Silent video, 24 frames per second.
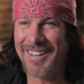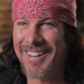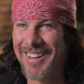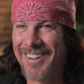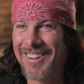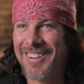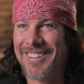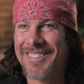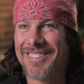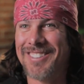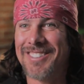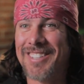You know,
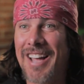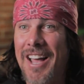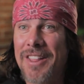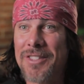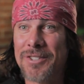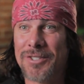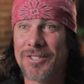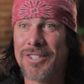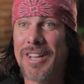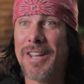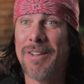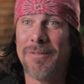because he's had
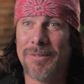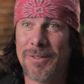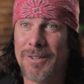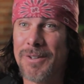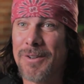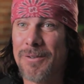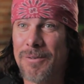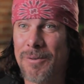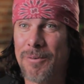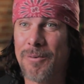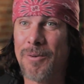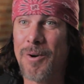the safety
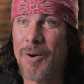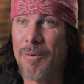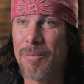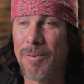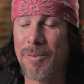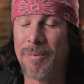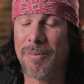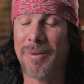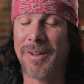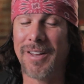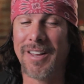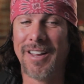of the rope
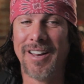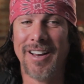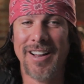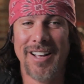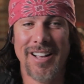with me.